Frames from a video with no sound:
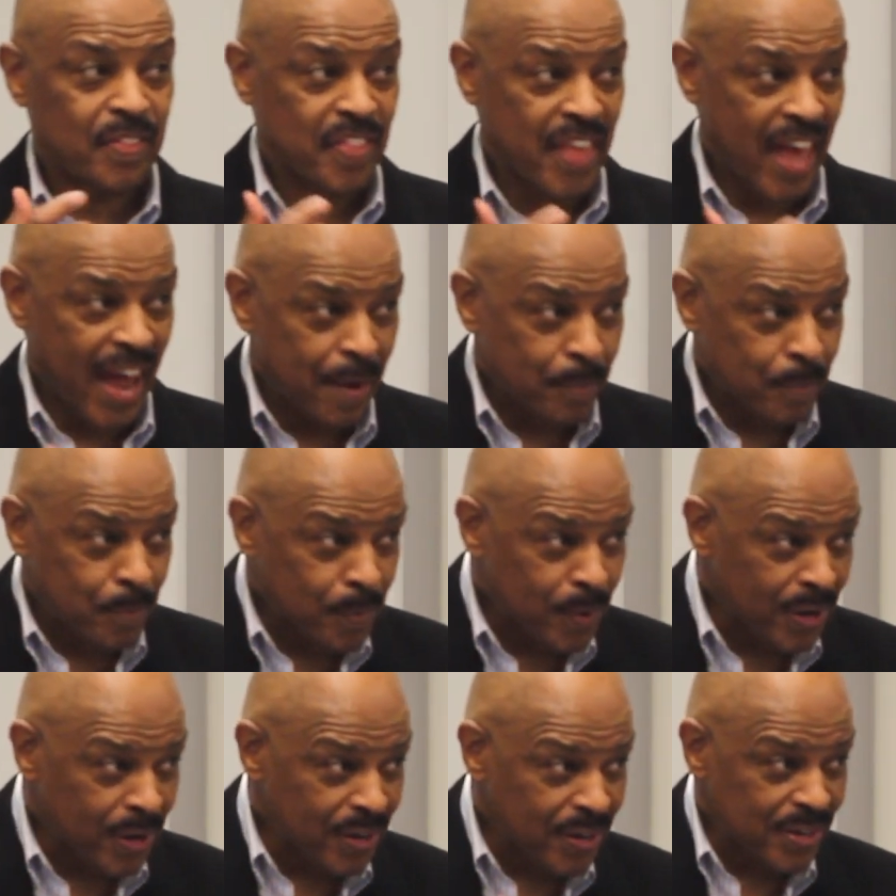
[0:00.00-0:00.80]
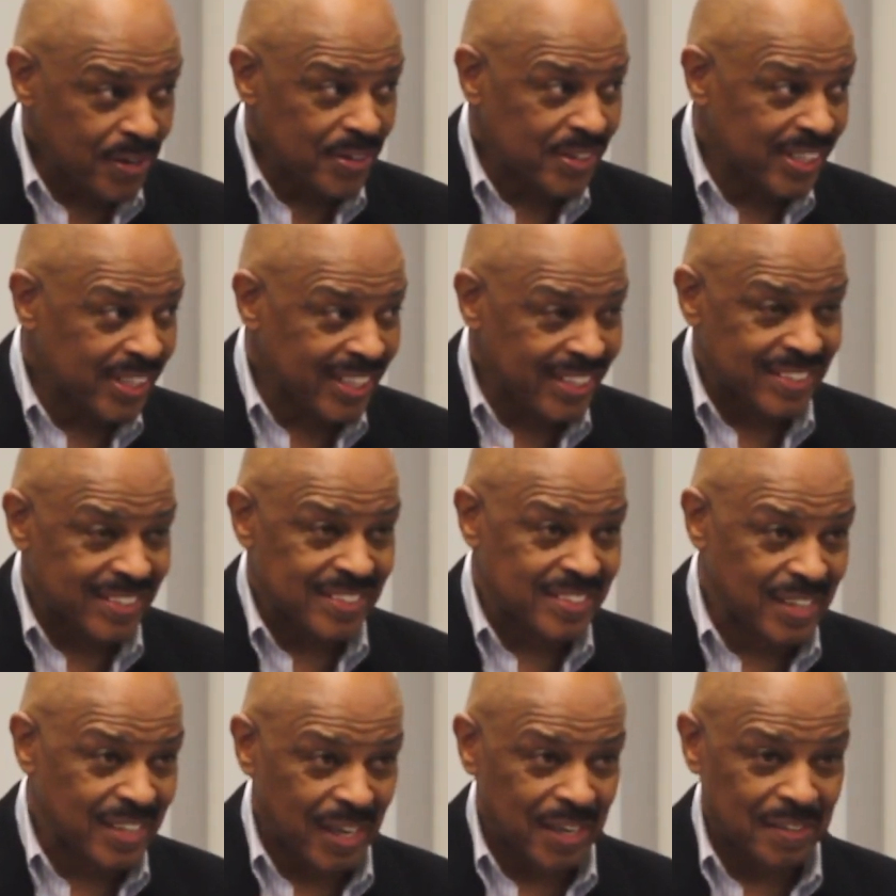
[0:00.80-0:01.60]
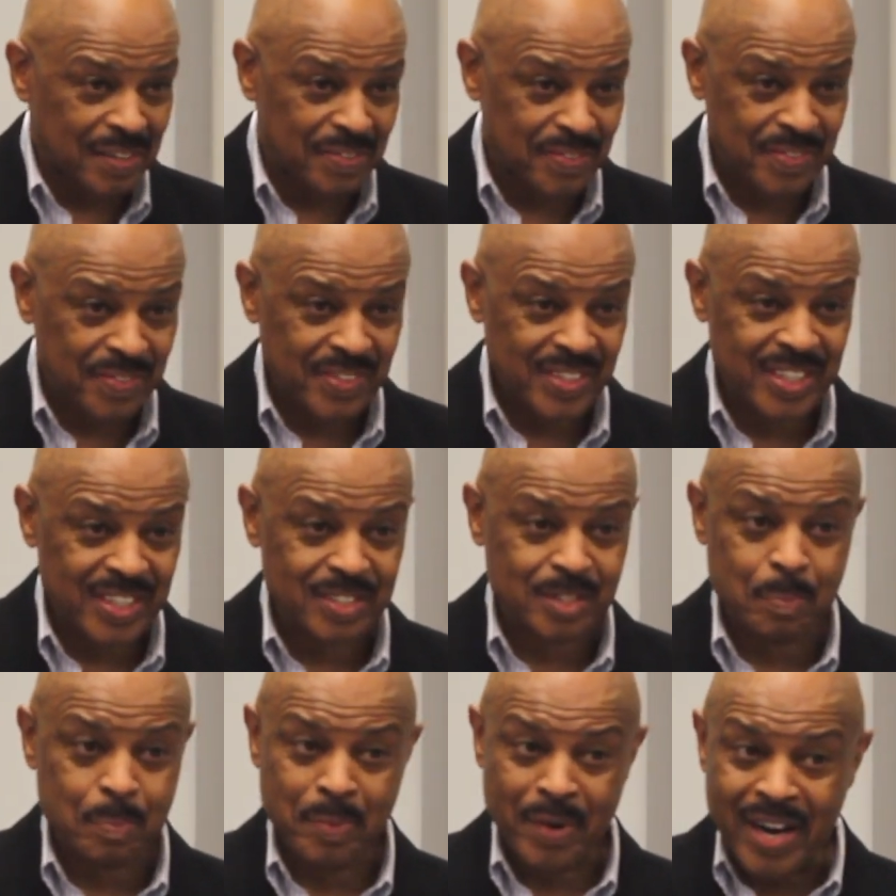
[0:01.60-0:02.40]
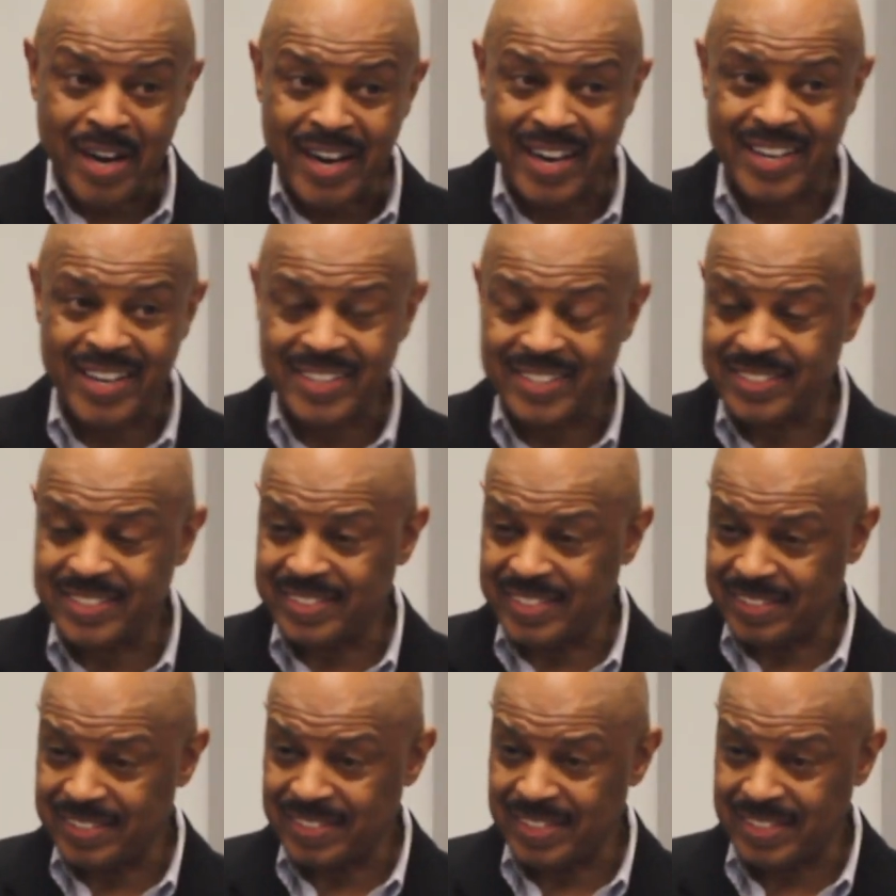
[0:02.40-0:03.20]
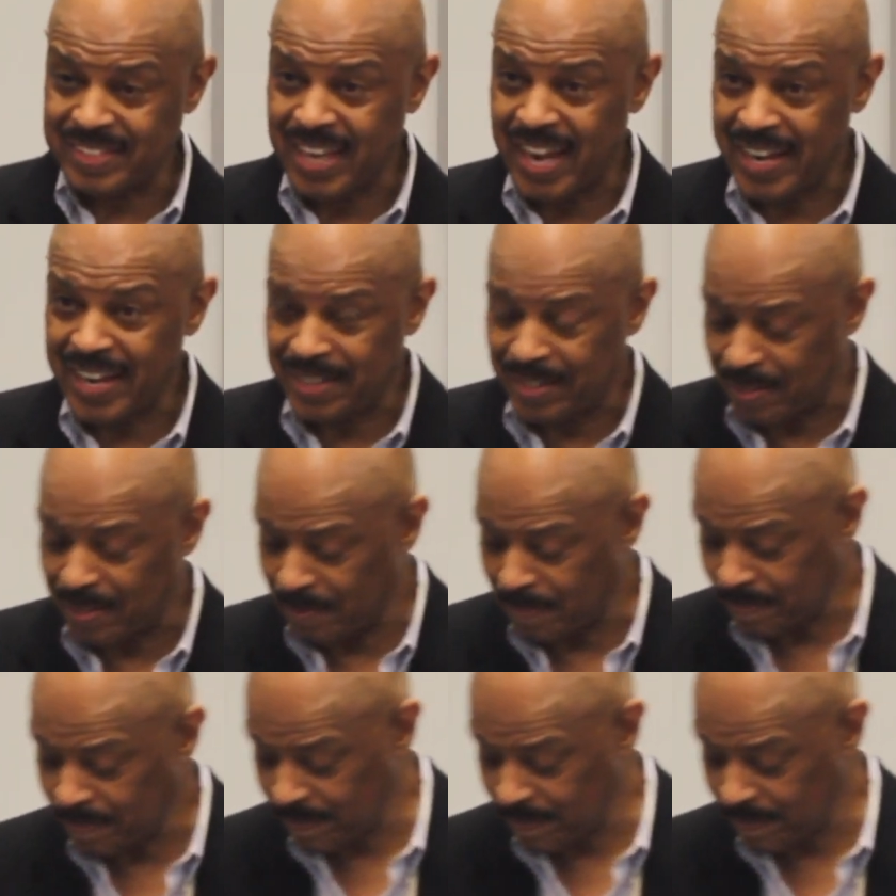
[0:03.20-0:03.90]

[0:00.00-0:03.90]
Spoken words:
That word itself is a brand, just a title.